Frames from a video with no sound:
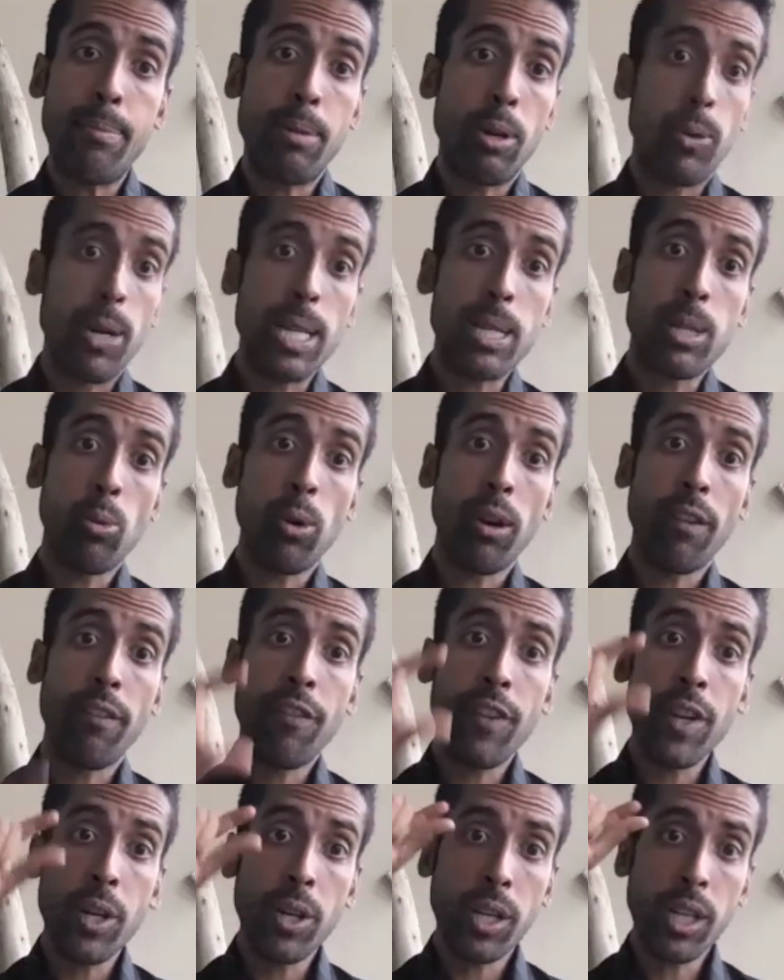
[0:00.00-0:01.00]
right? So when
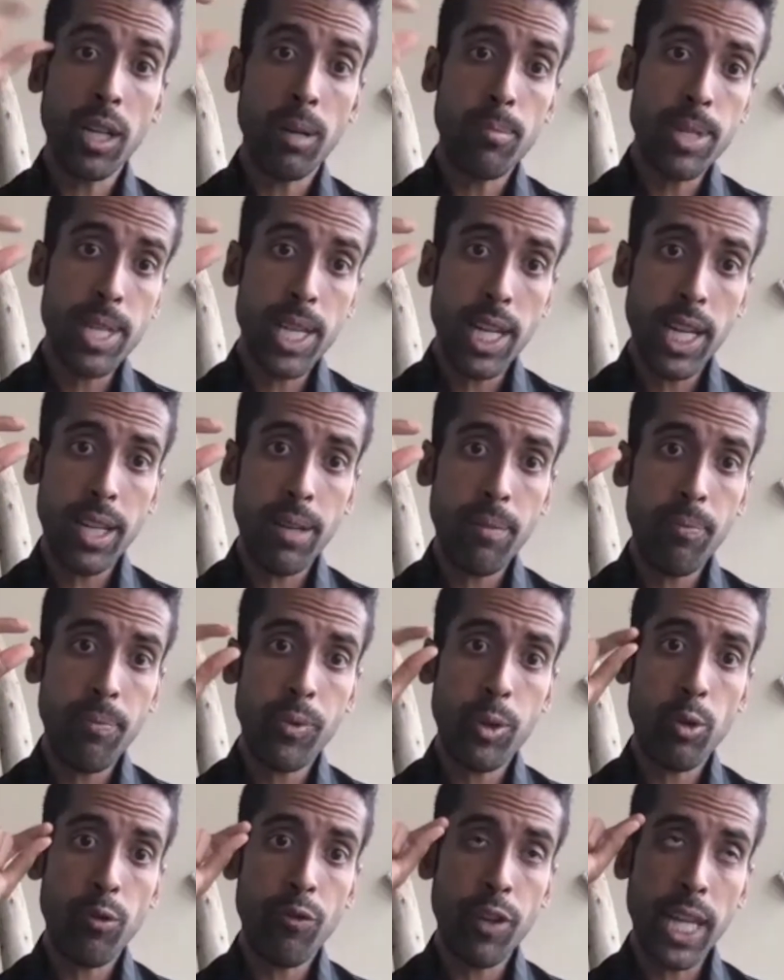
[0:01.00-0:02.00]
fear comes in,
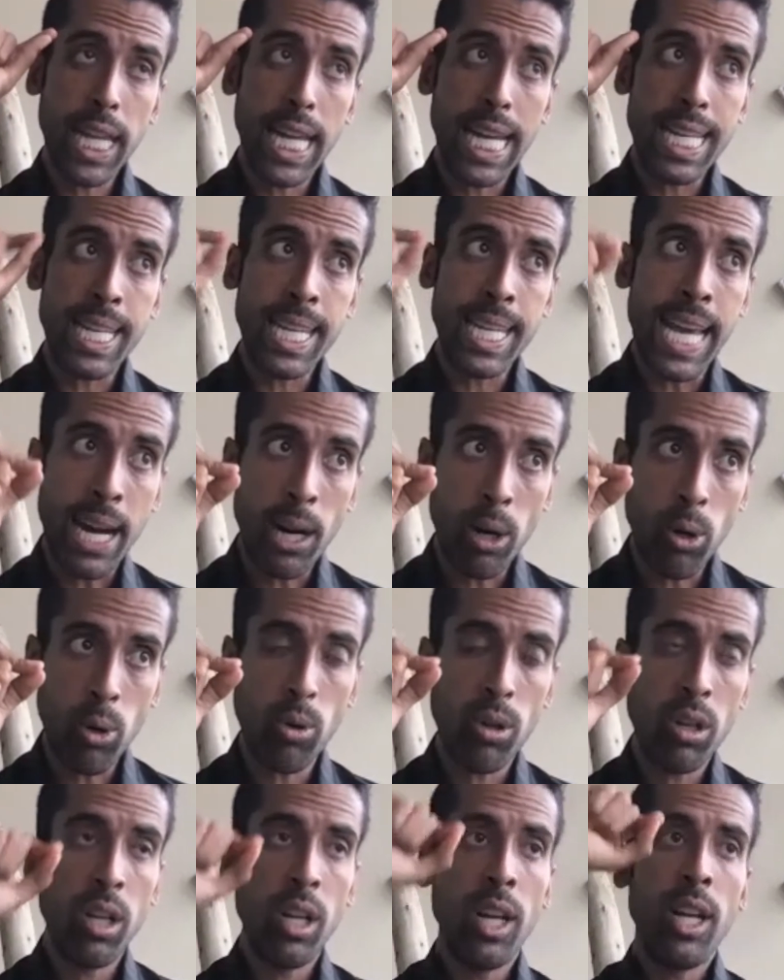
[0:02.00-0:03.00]
you feel that doubt
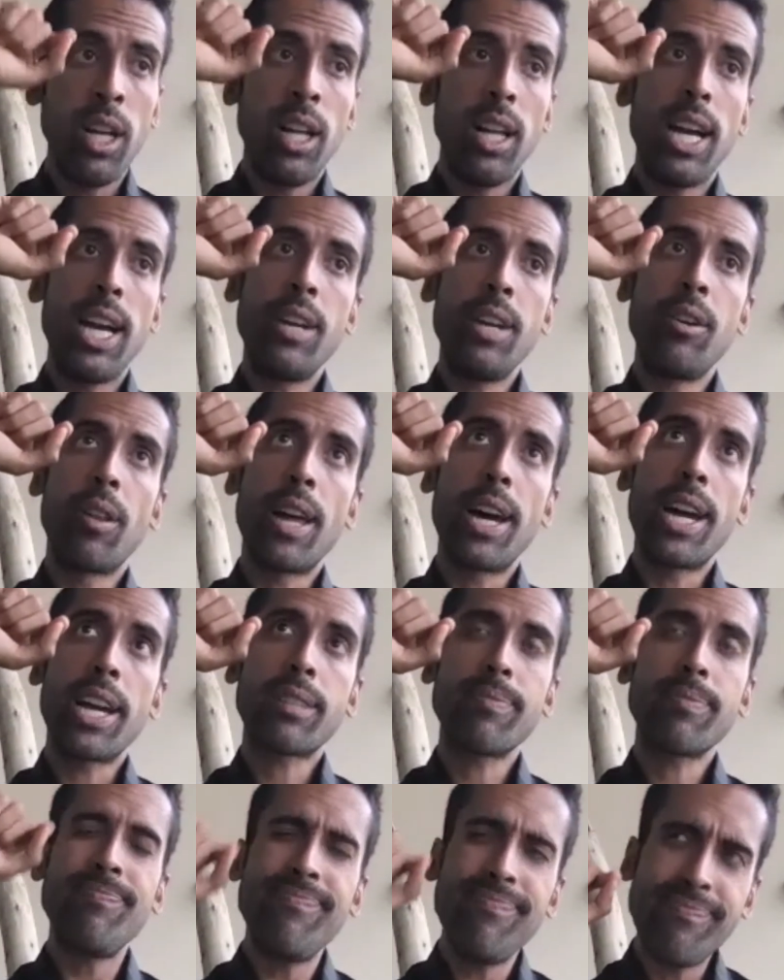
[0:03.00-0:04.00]
and you're like,
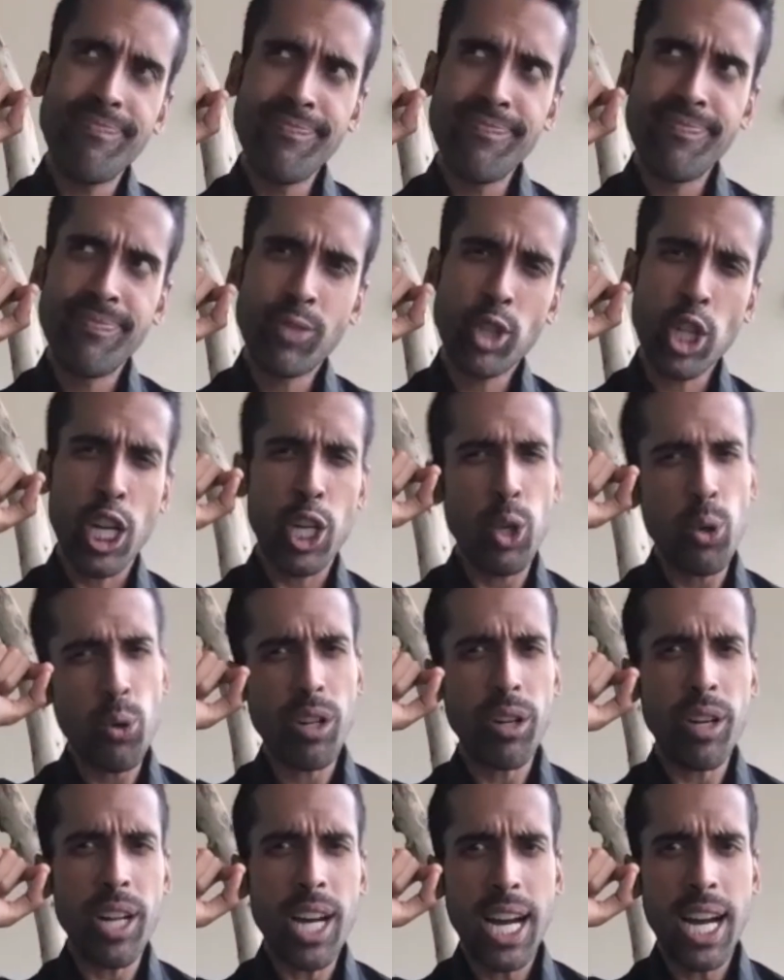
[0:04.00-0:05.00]
should I do it
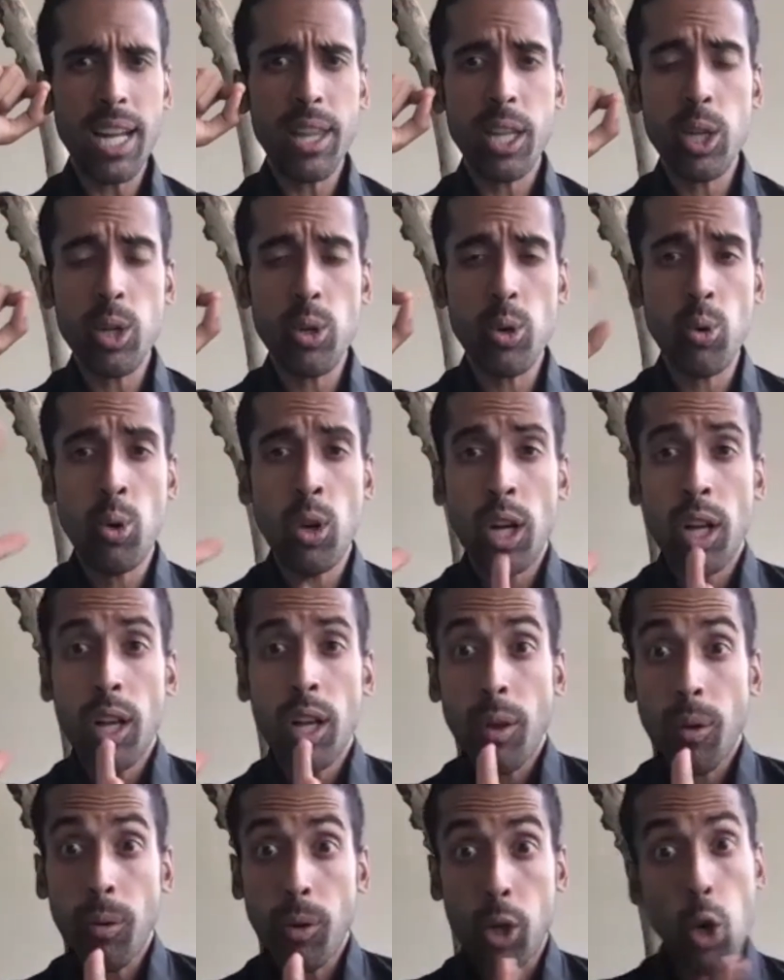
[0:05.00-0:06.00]
or not? And then you
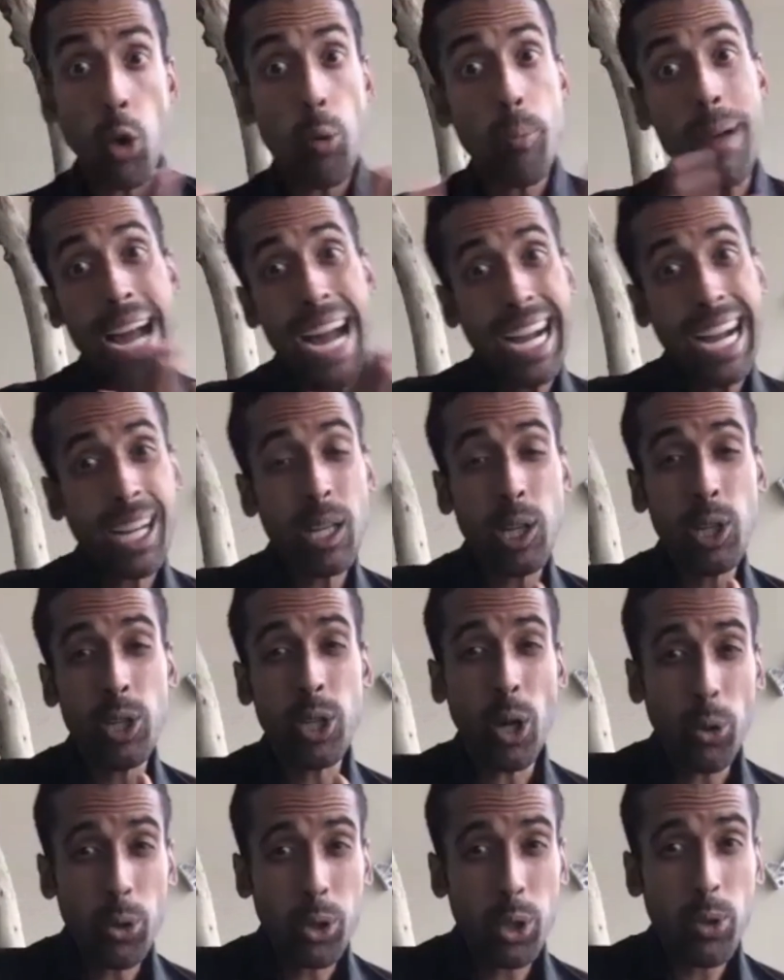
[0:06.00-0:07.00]
go back and you
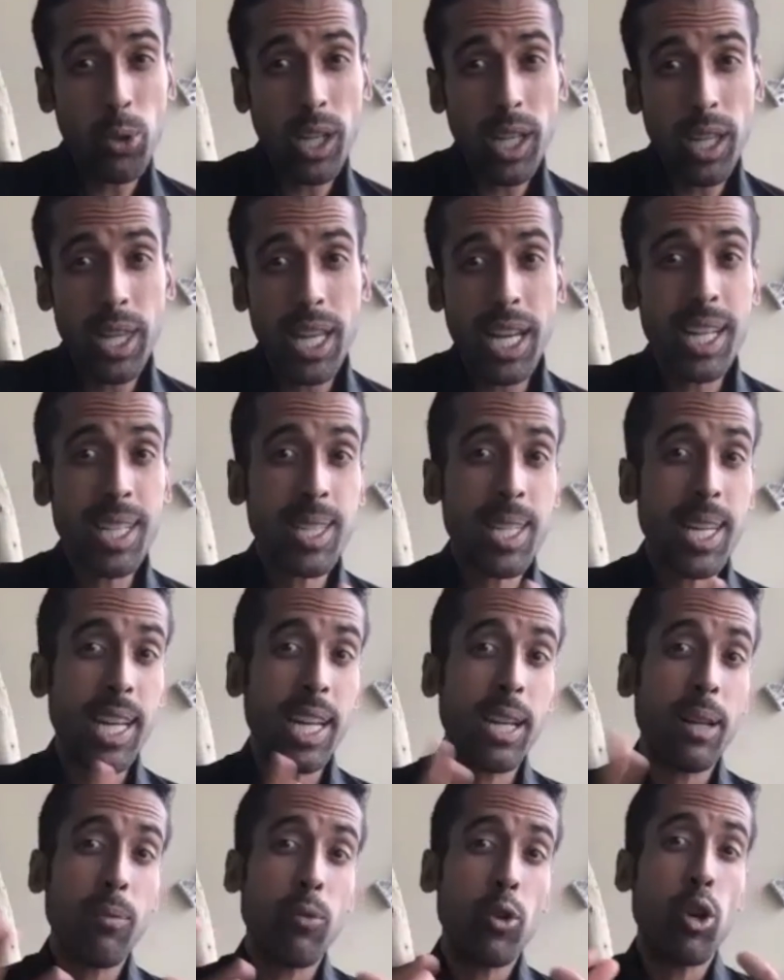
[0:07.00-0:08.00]
don't do it, then
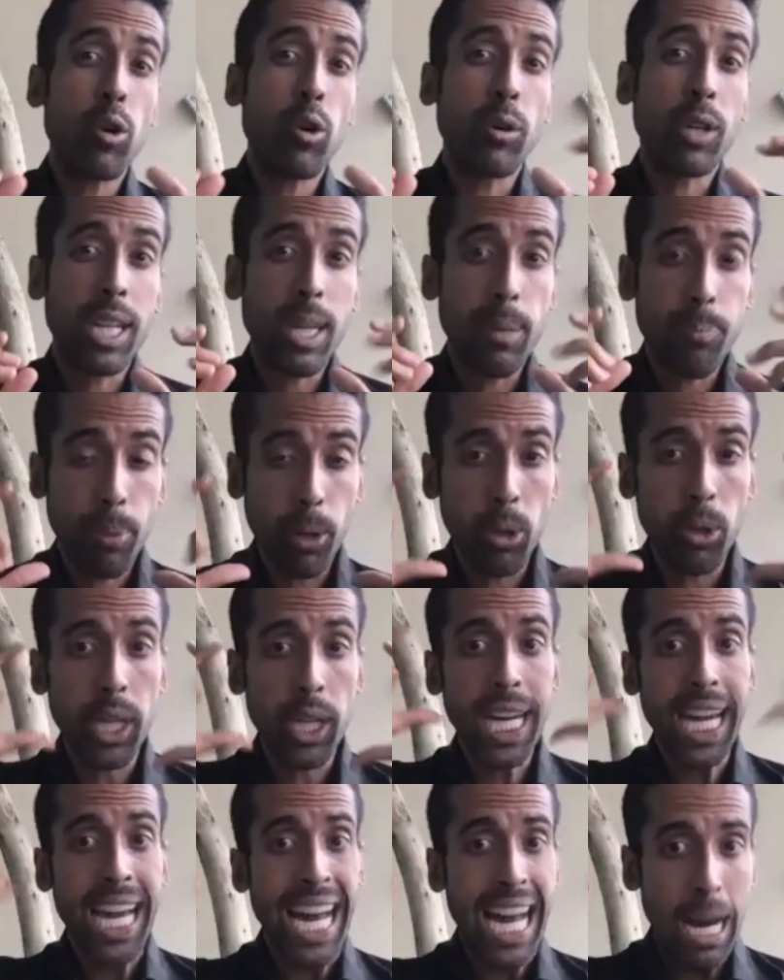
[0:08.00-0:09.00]
you're building
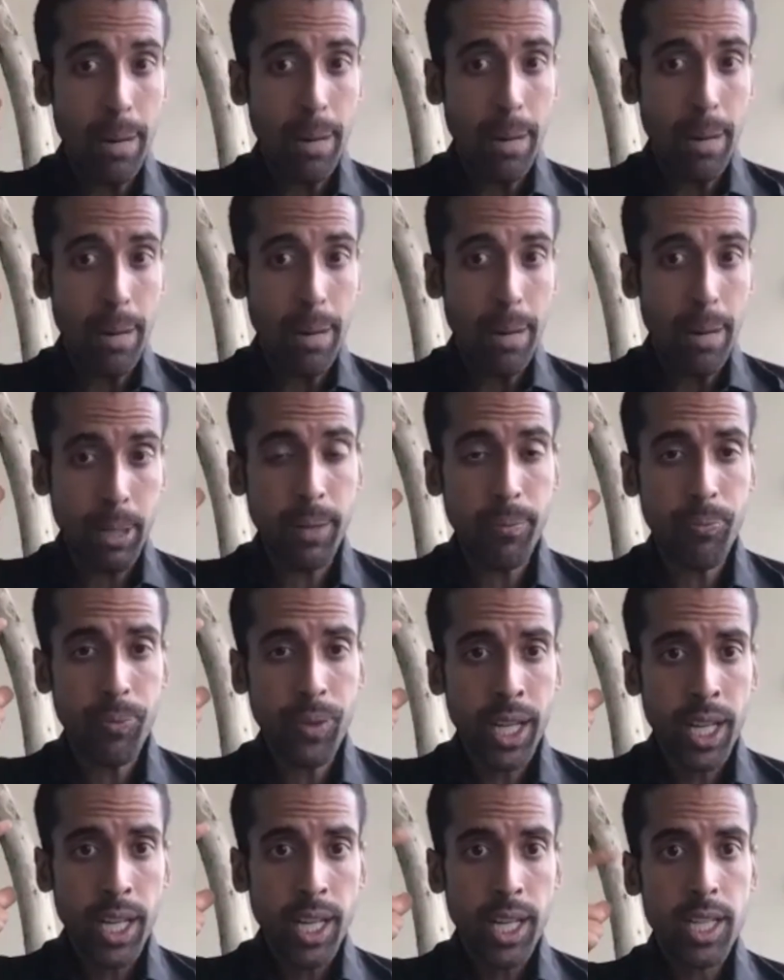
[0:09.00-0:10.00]
a habit
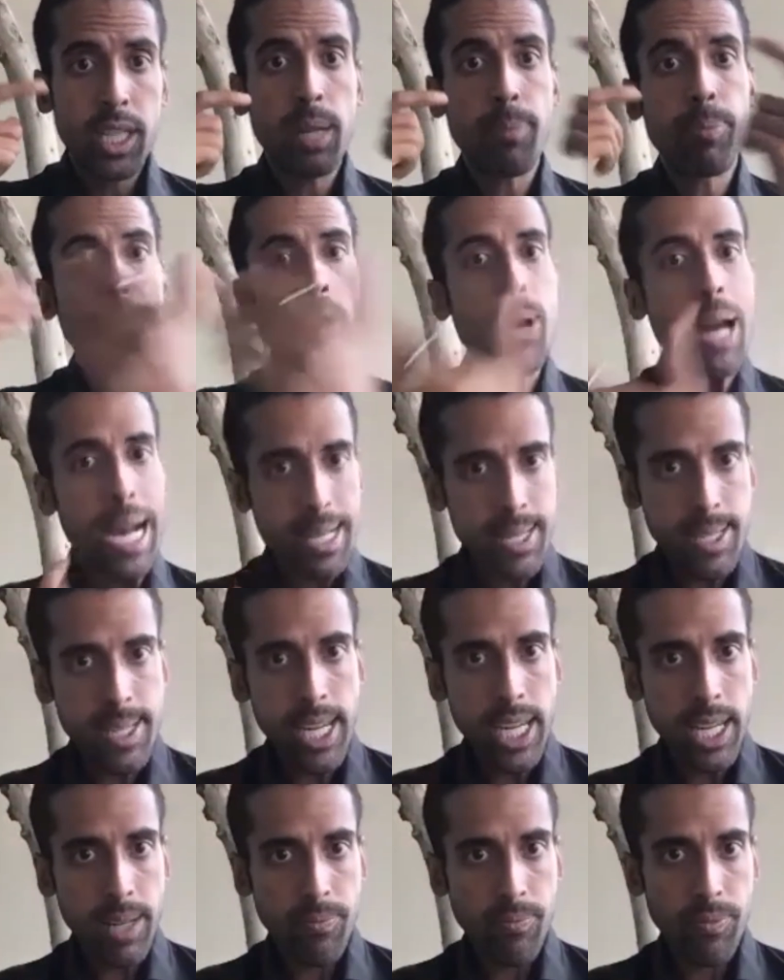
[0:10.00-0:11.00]
to procrastinate.
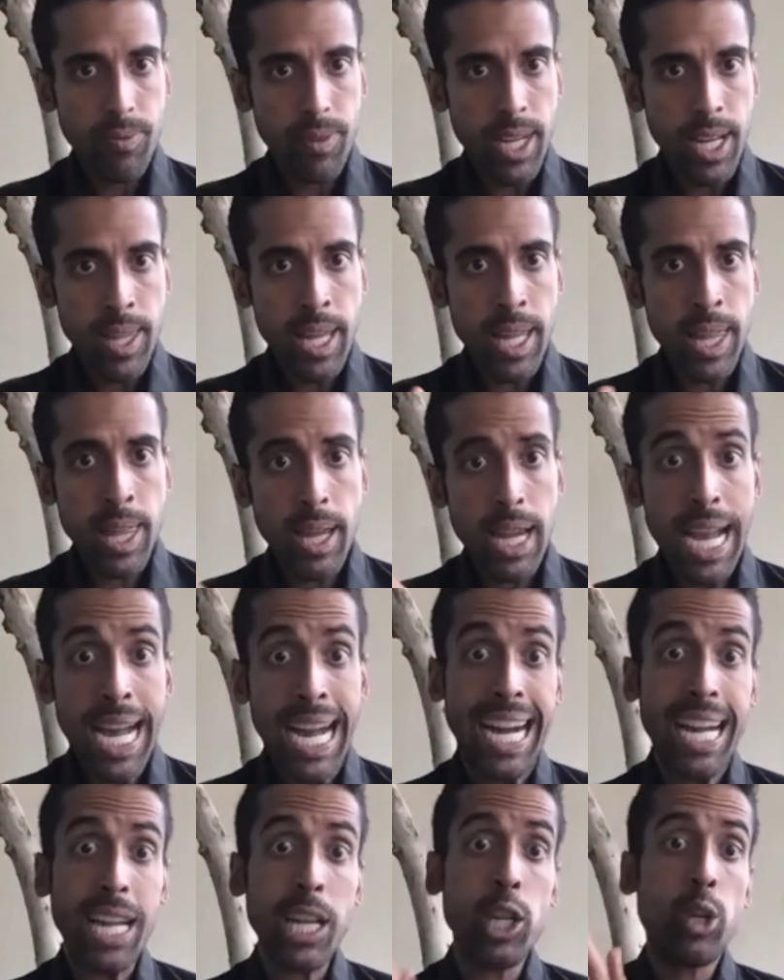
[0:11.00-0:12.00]
And then
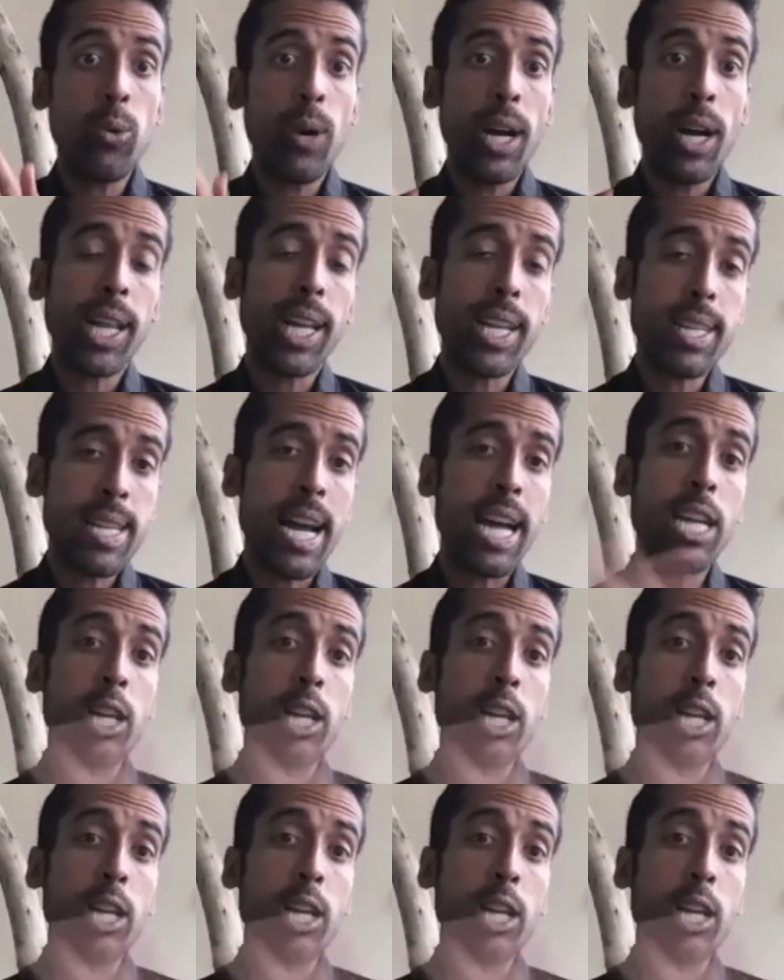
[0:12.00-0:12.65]
how you do anything is how you do